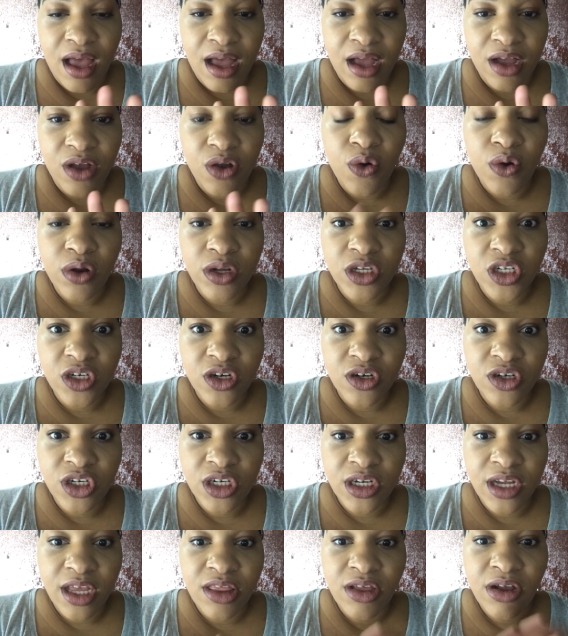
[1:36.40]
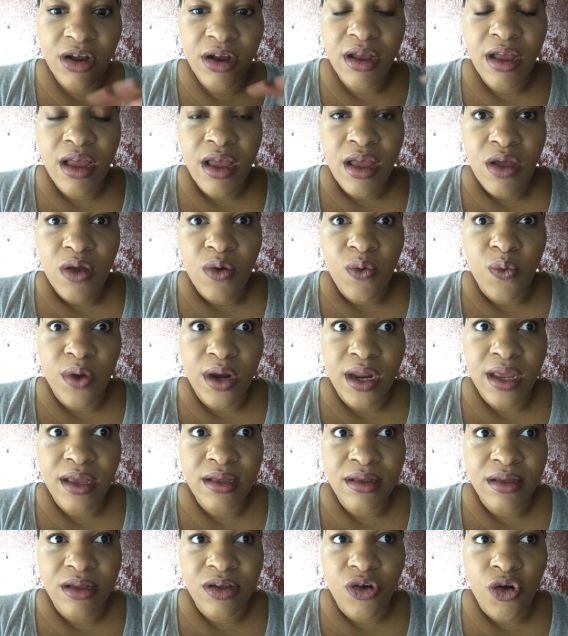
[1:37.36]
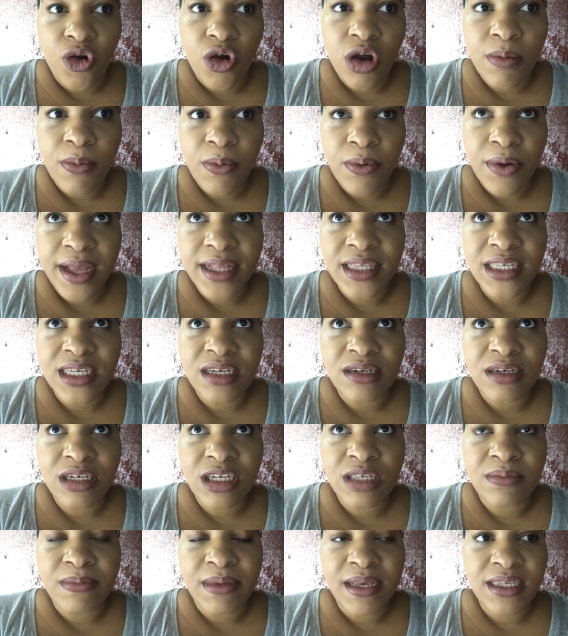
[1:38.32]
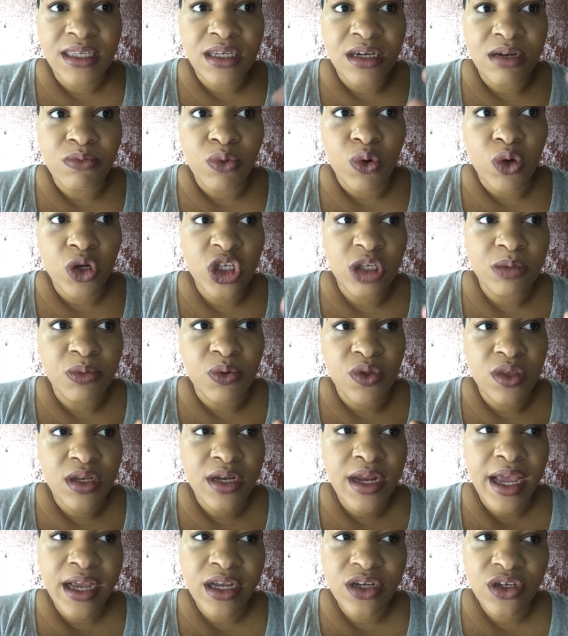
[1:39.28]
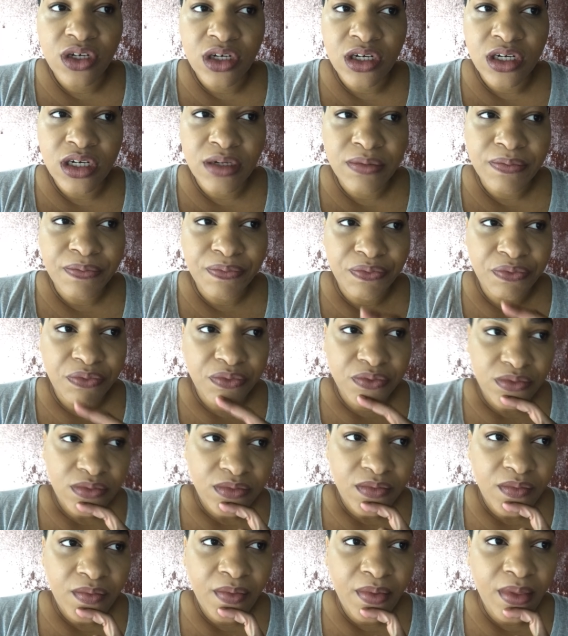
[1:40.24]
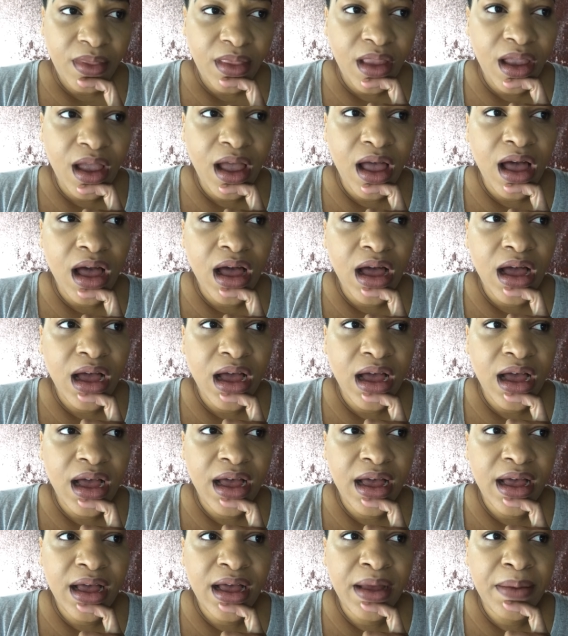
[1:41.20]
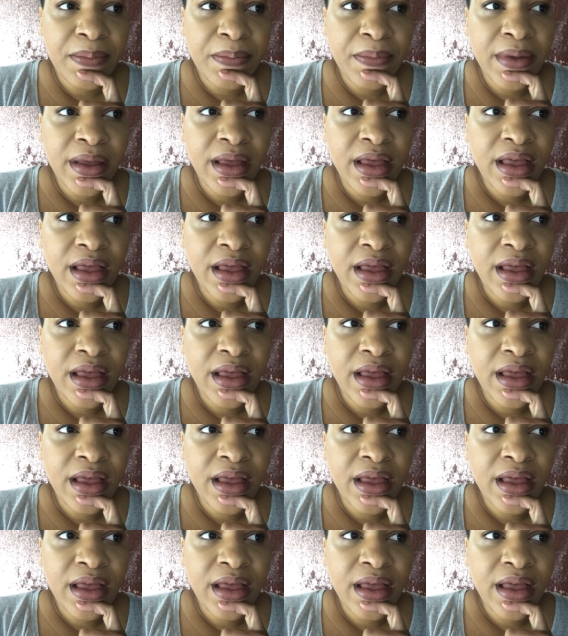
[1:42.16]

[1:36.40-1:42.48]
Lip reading: cornstarch together, when it incorporates, it just makes it a more smooth texture. Then